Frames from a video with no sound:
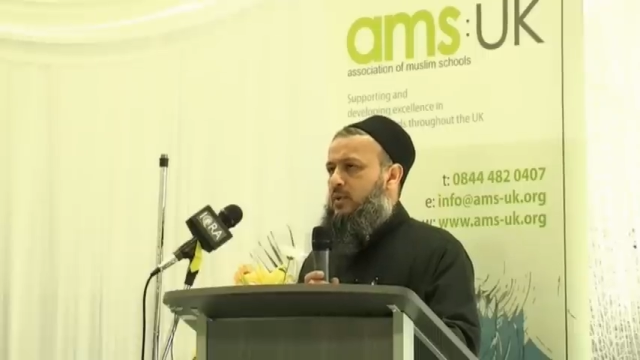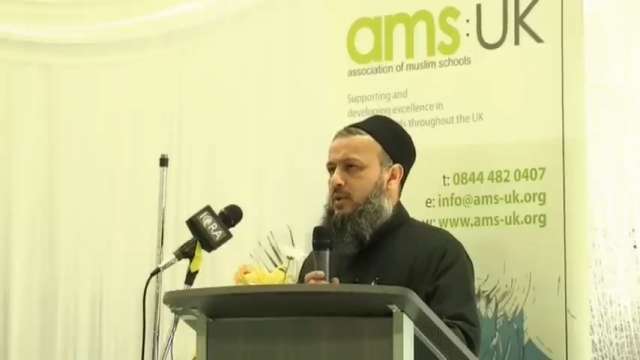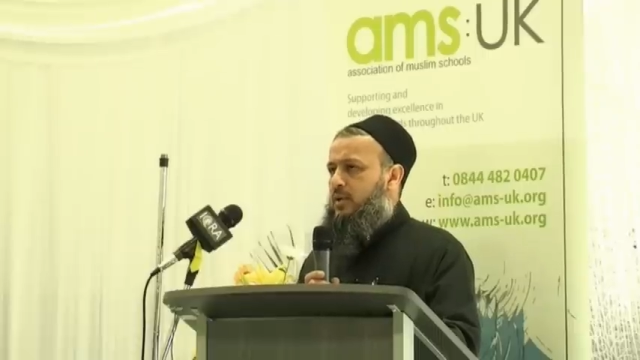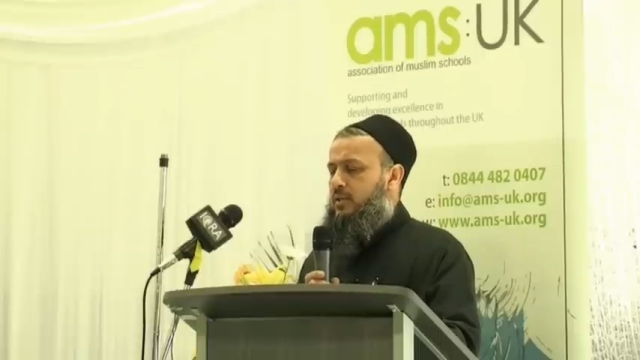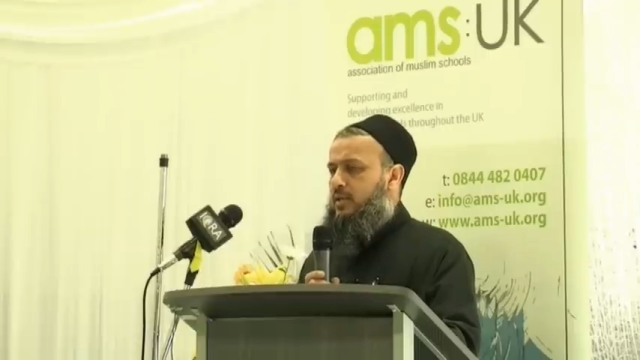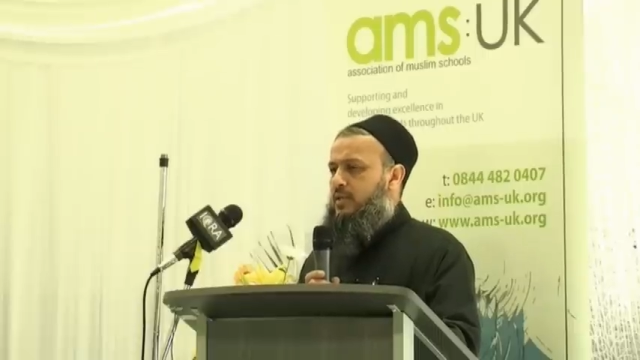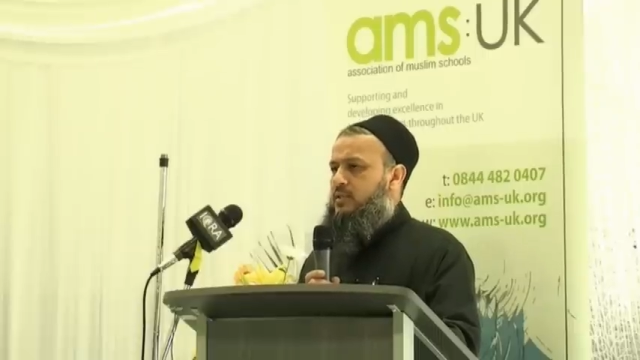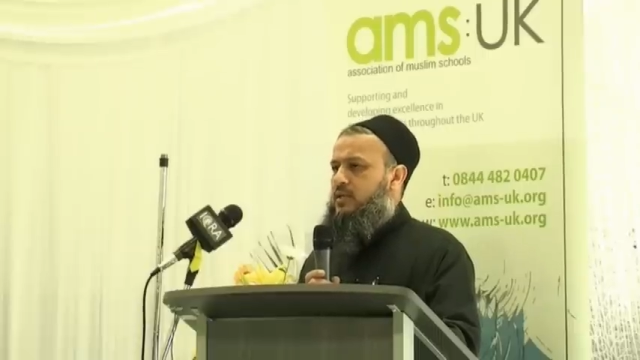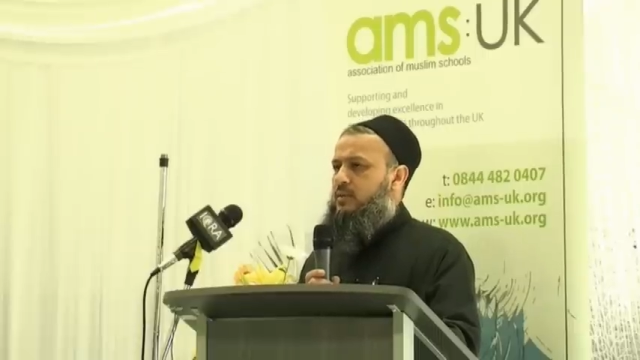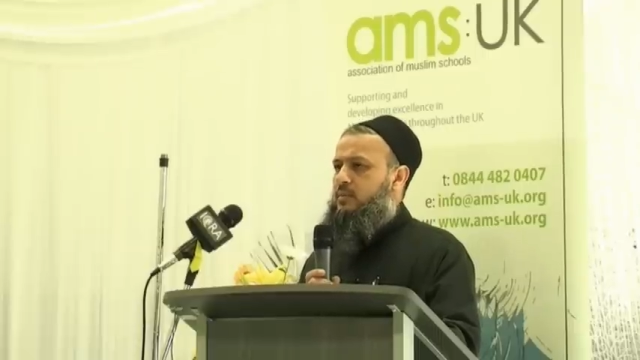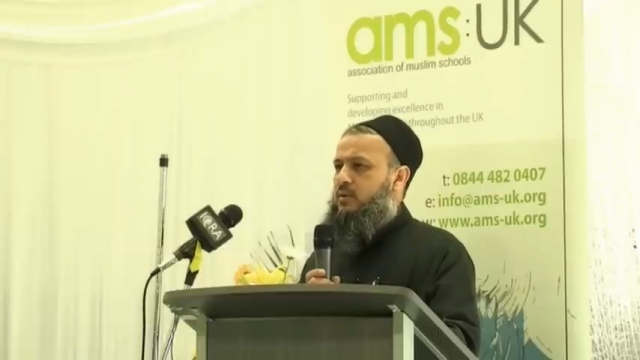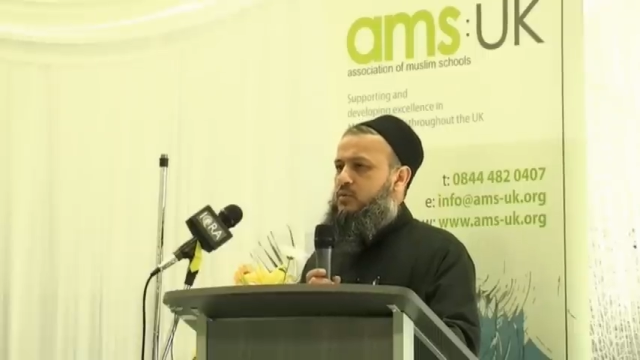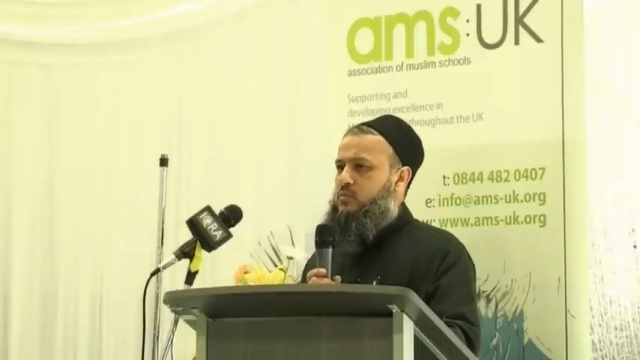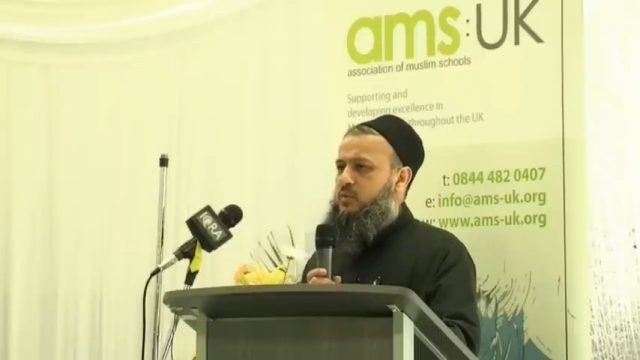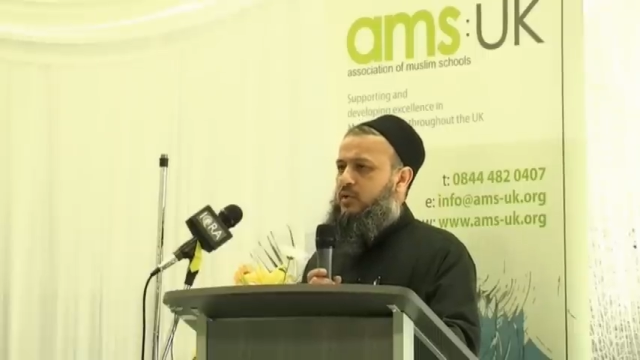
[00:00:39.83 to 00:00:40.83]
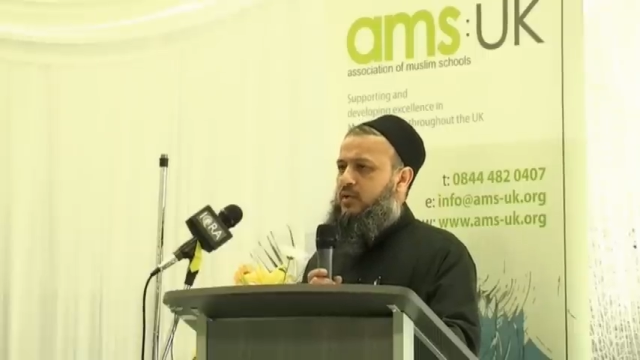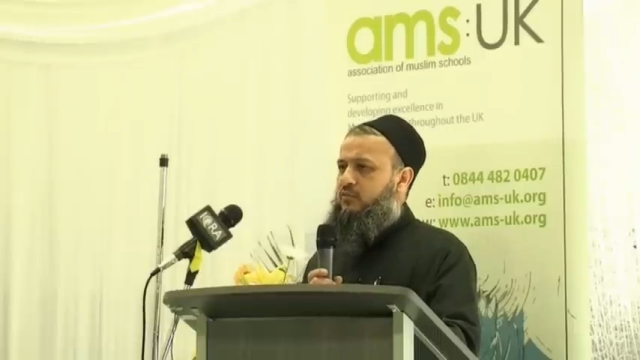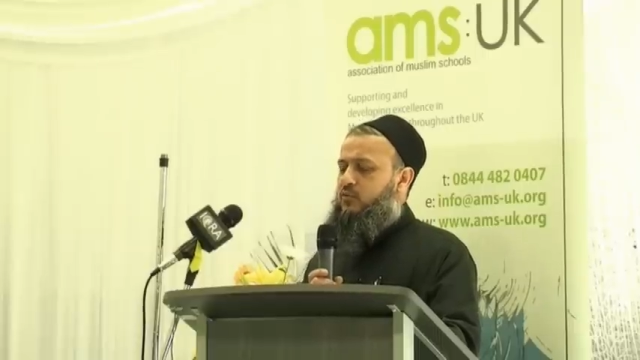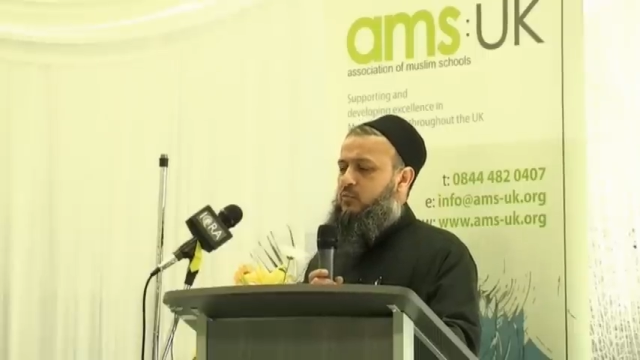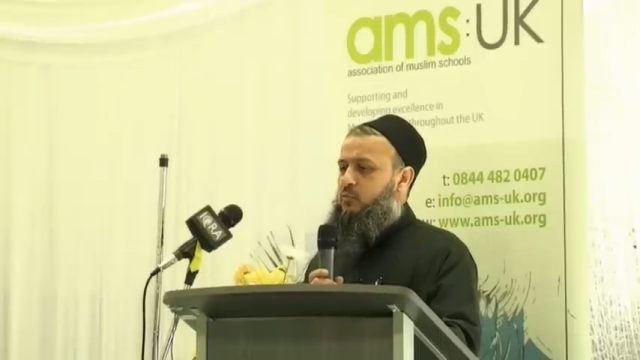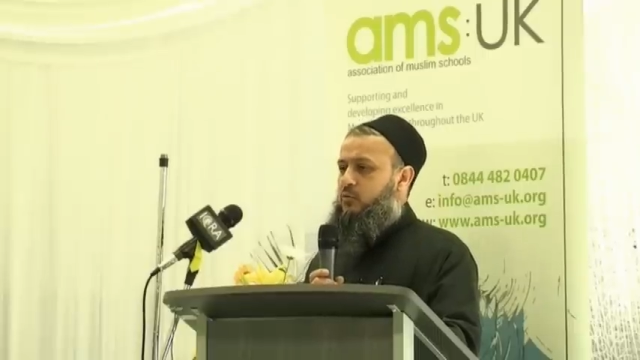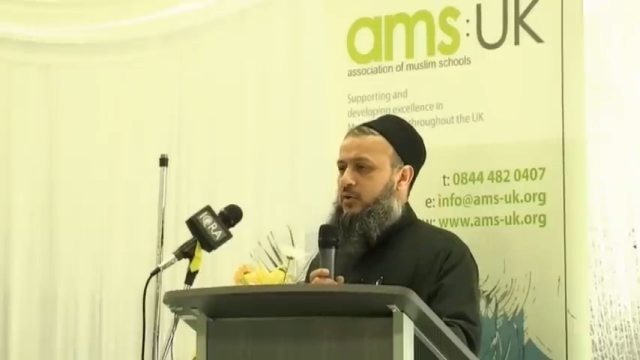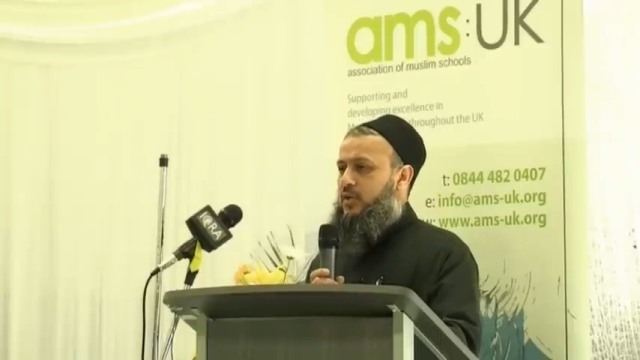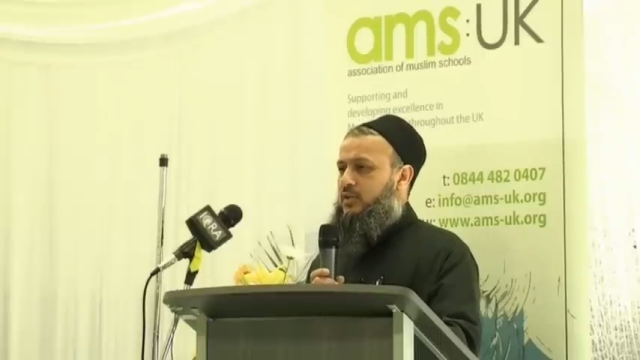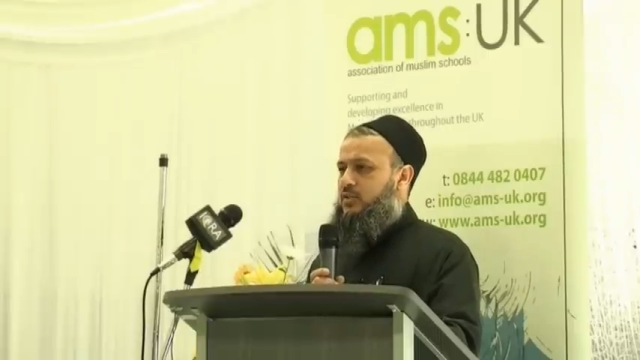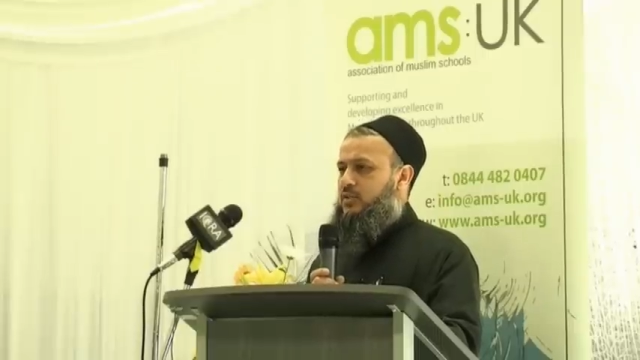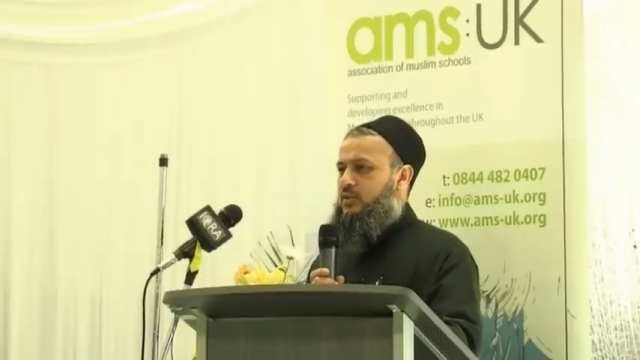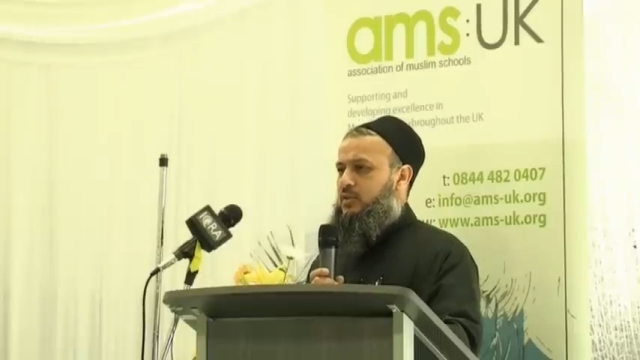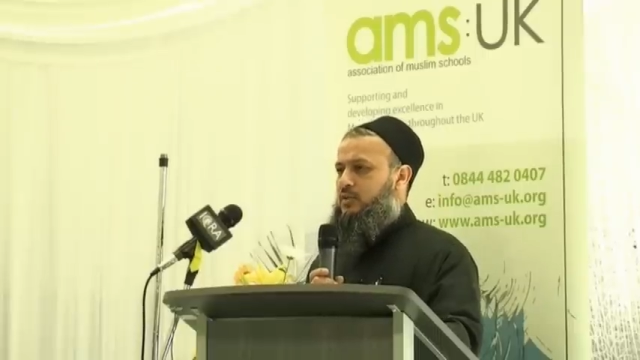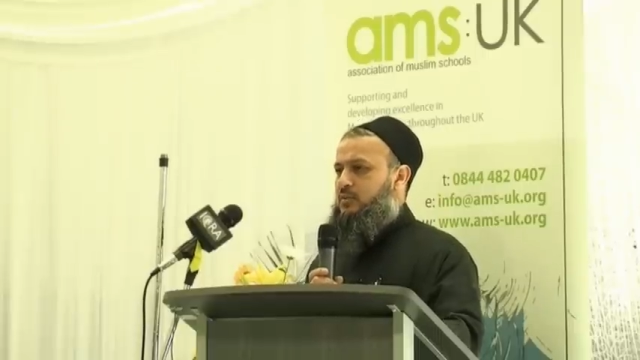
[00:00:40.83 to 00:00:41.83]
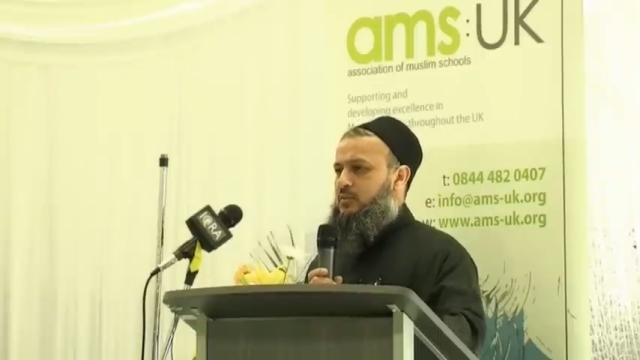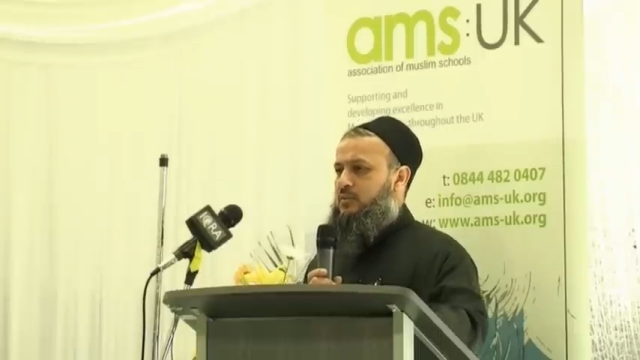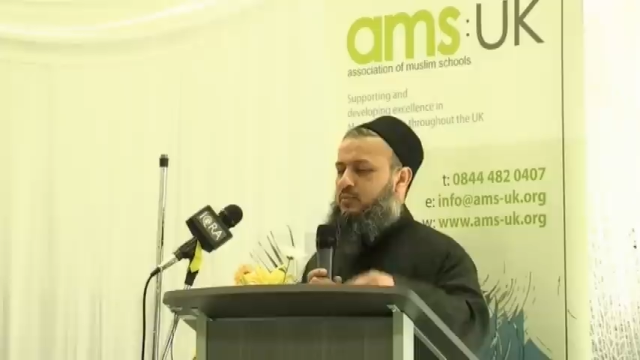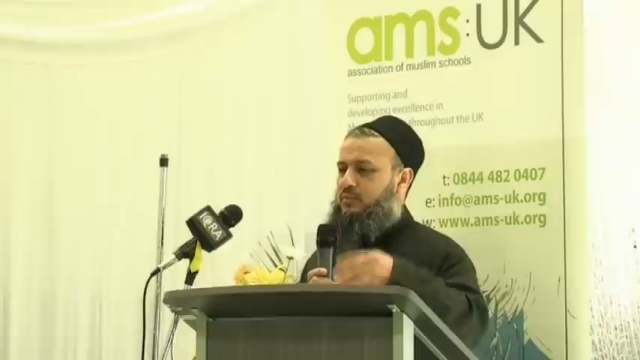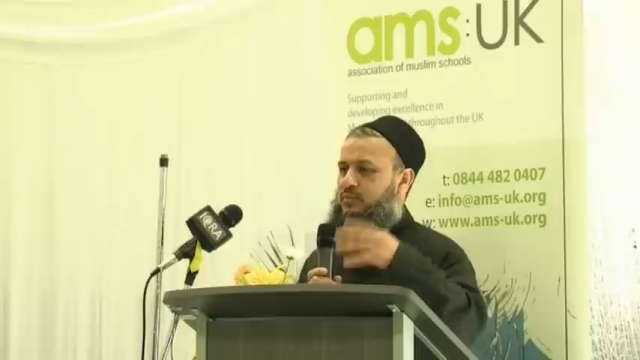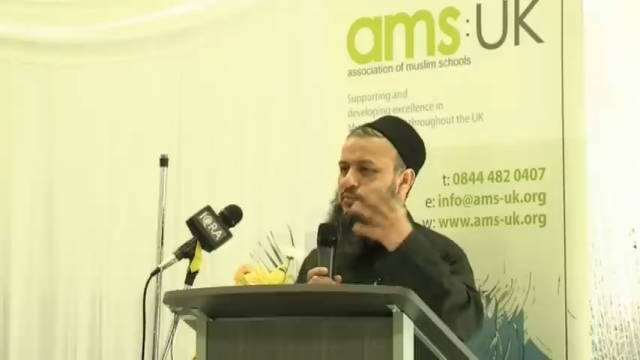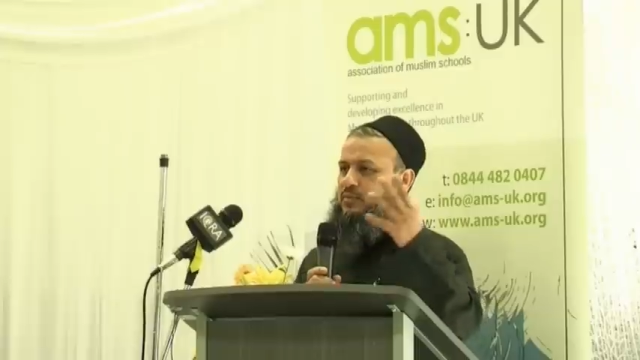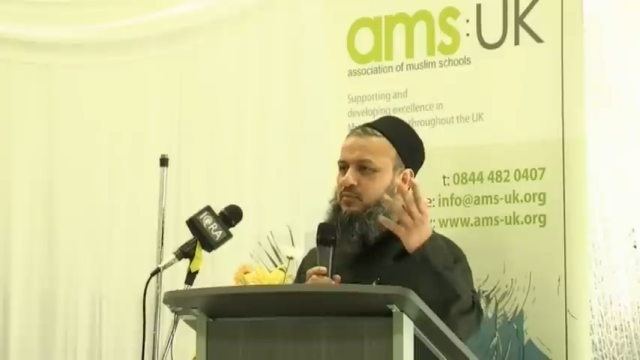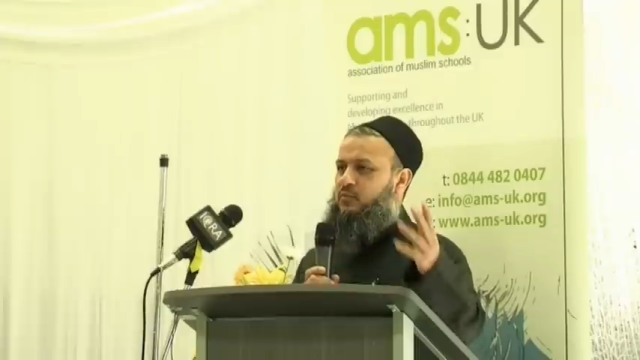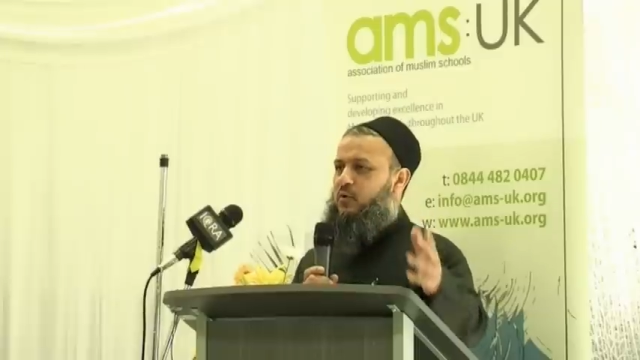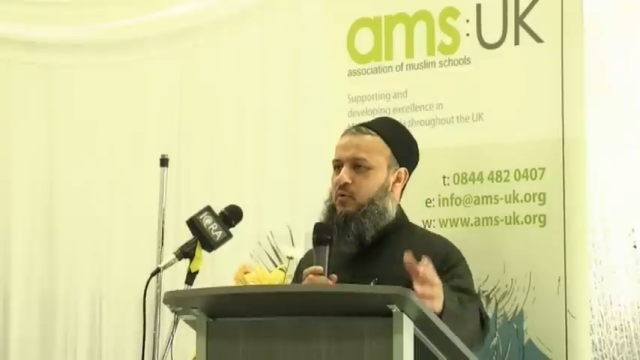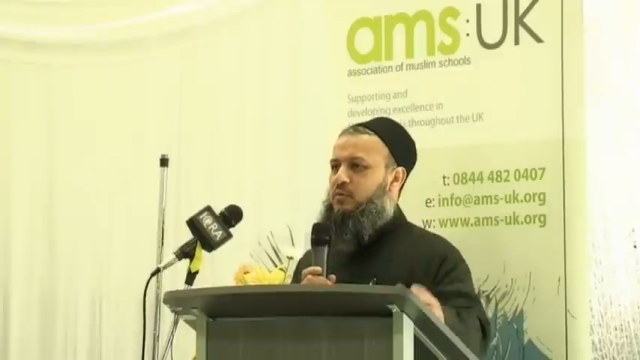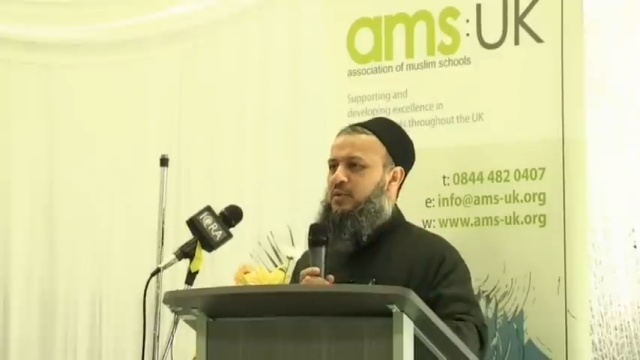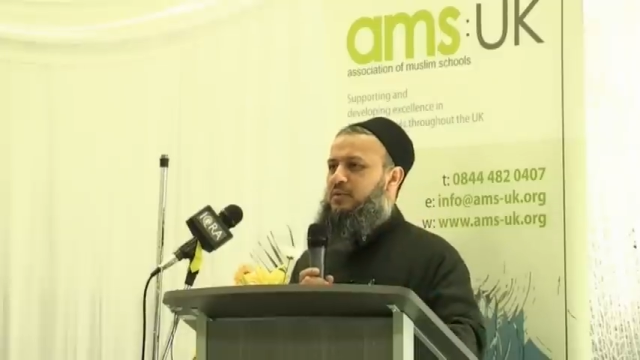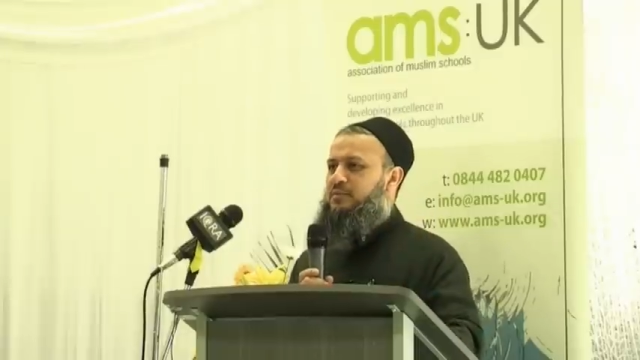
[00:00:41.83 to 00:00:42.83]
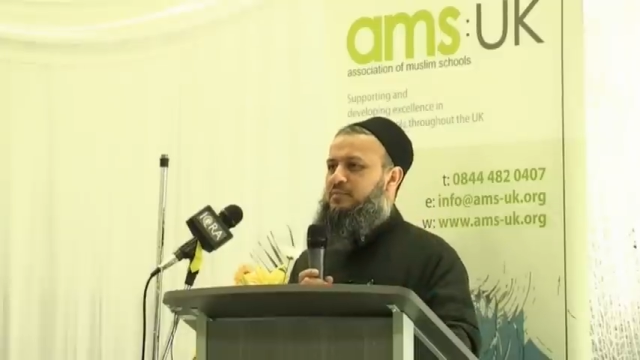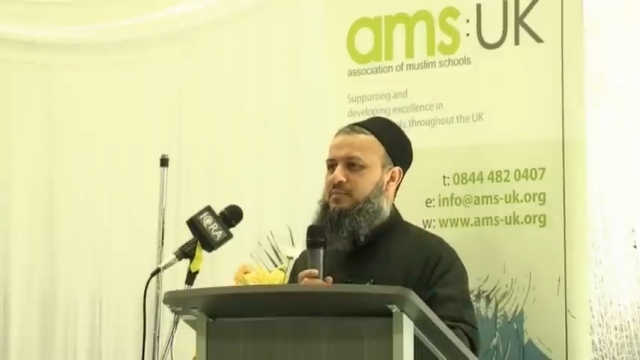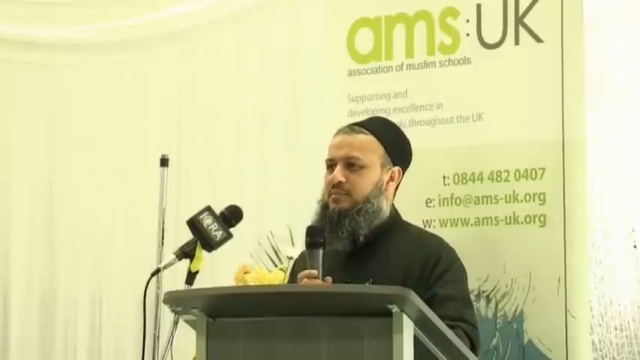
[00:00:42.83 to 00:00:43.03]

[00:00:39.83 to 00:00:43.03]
At that time, I was working for Prudential, involved in